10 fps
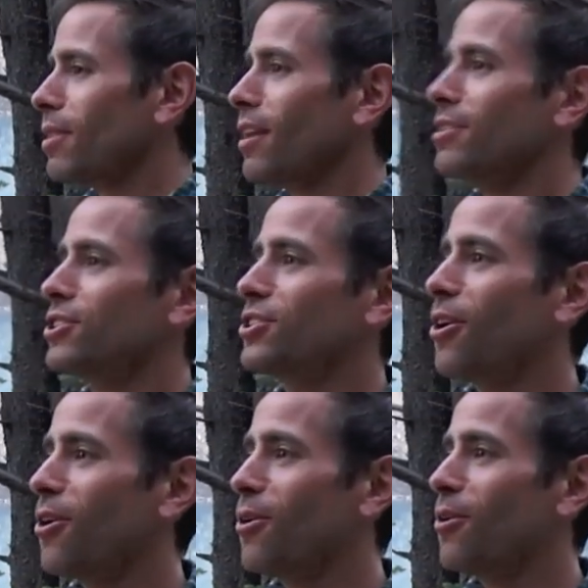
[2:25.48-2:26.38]

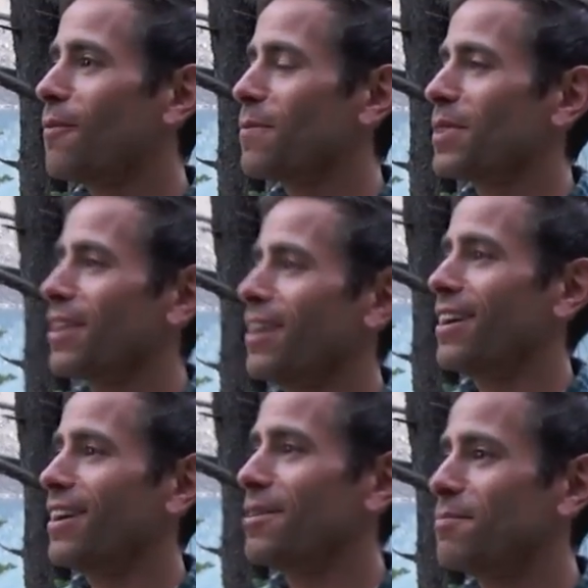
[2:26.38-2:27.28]
So,
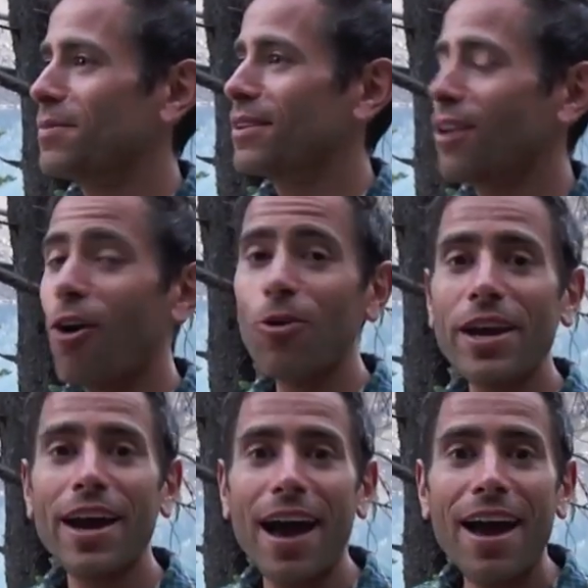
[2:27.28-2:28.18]
oh
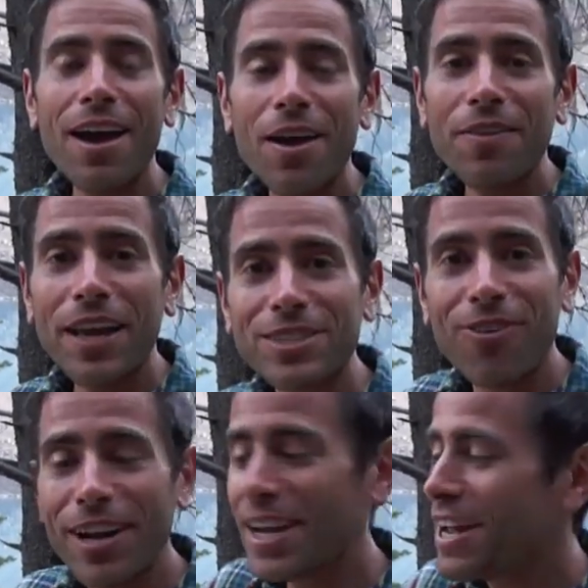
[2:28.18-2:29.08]
yeah, that's
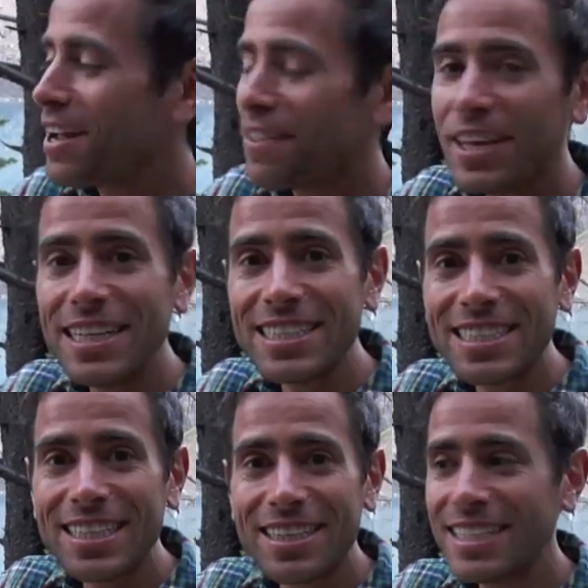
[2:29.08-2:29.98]
funny. These
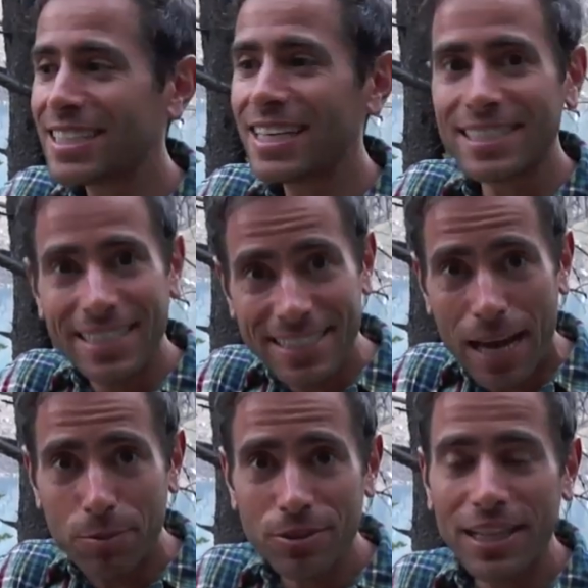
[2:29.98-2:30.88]
things, these
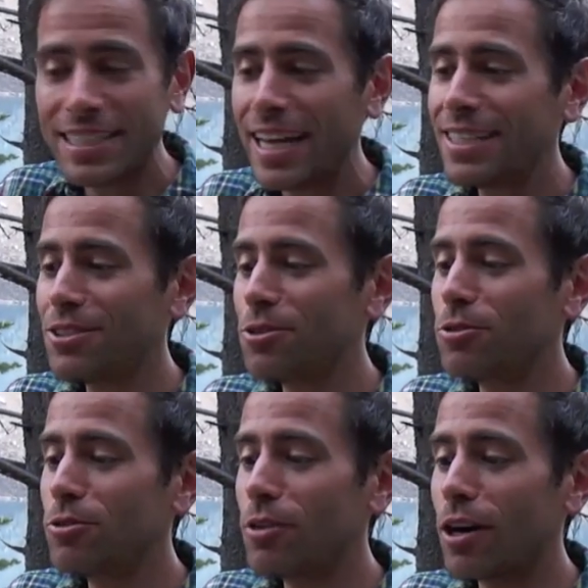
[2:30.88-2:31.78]
apples, they tend
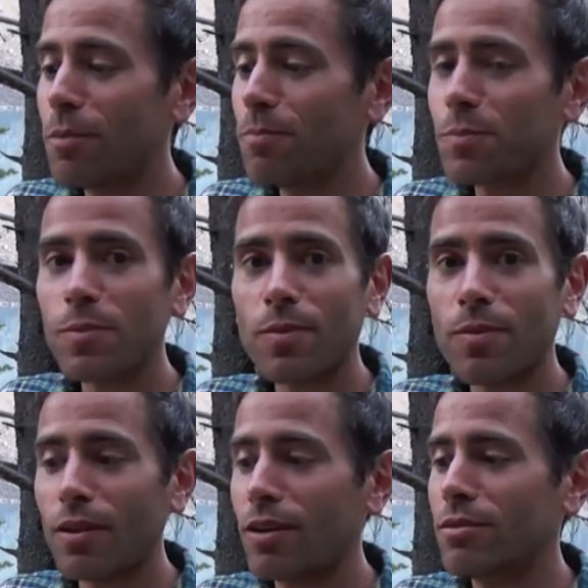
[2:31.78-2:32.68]
to
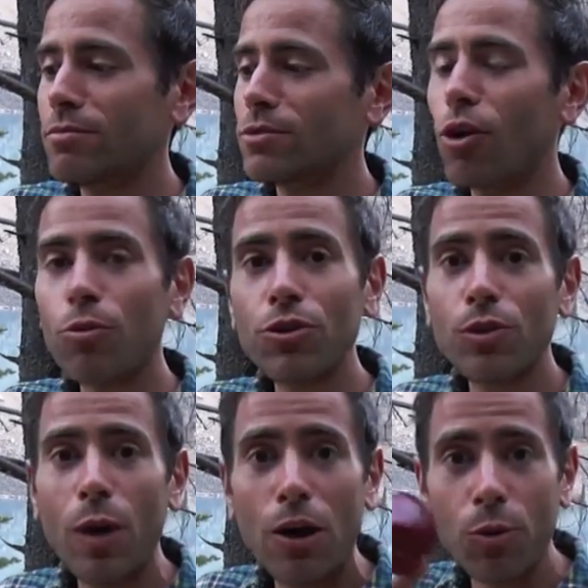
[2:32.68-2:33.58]
go really
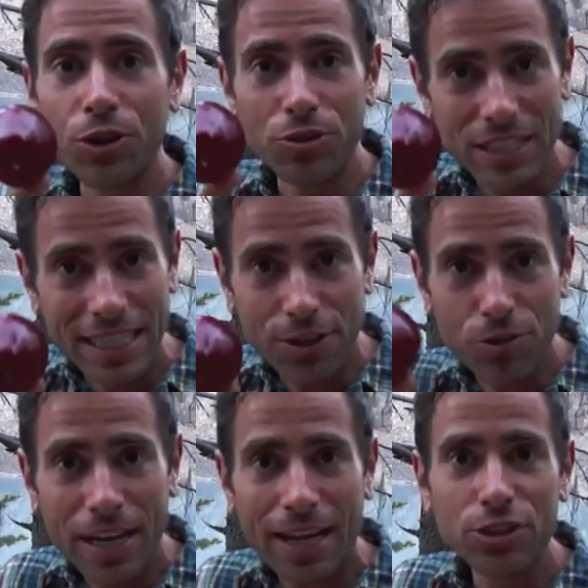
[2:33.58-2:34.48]
well with your teeth. You
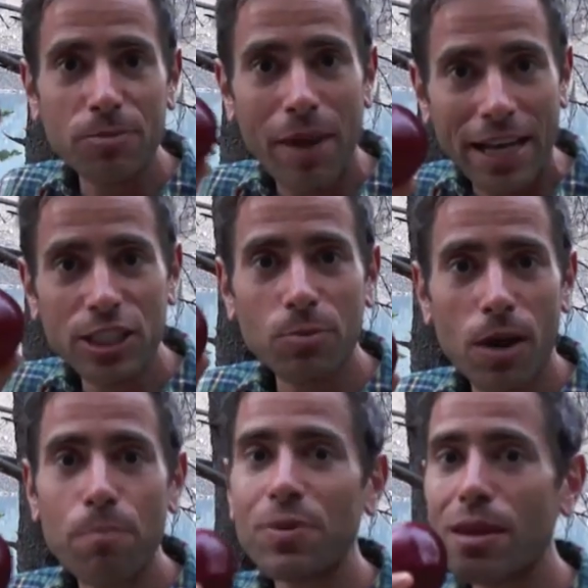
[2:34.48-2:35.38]
can actually mash them
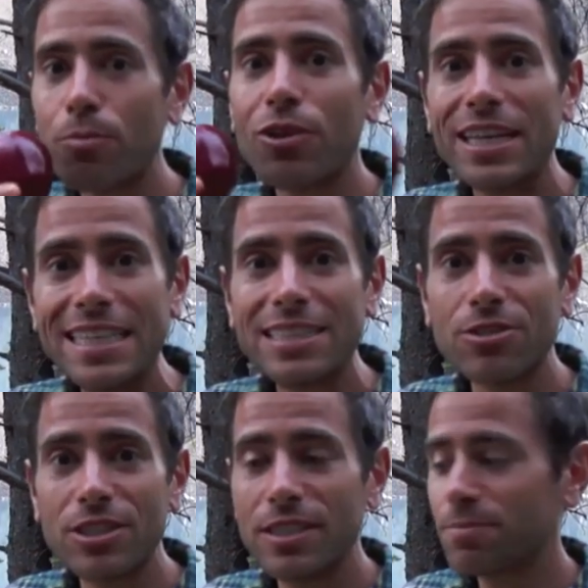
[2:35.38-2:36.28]
up pretty
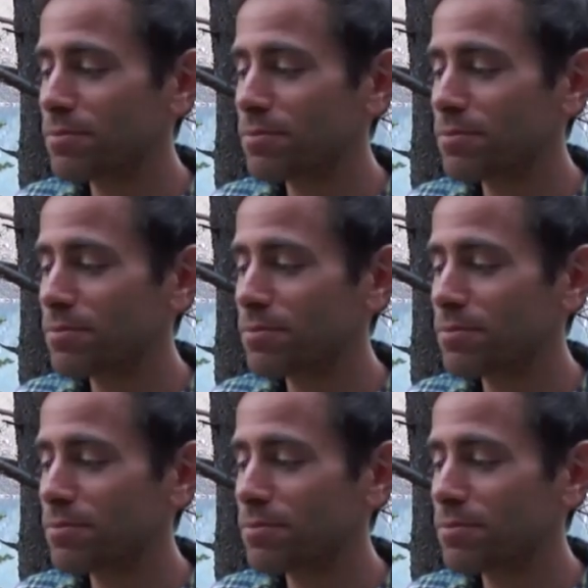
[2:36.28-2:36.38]
easily.